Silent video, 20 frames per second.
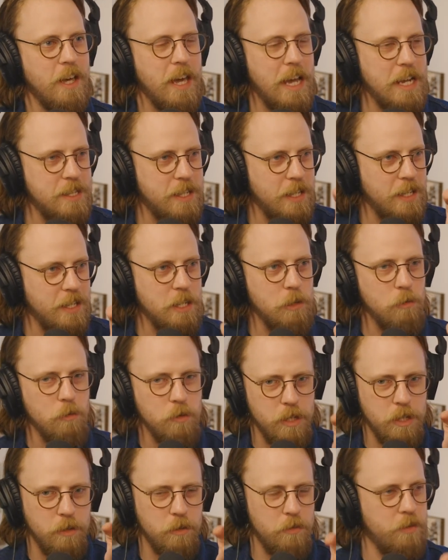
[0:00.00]
and then
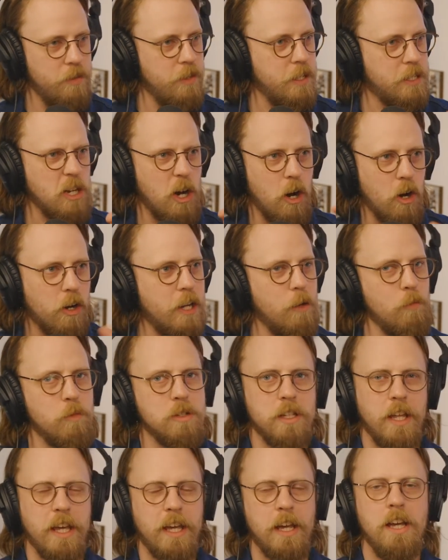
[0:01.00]
the target
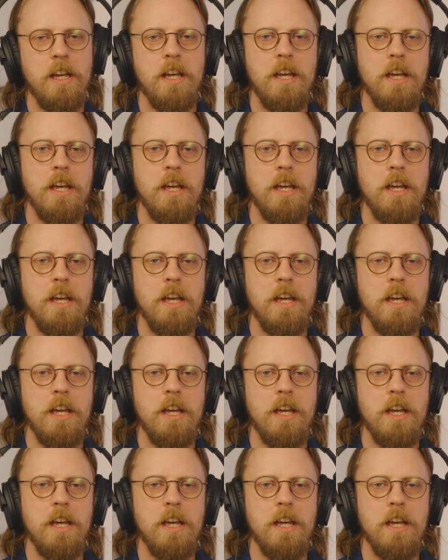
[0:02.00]
was like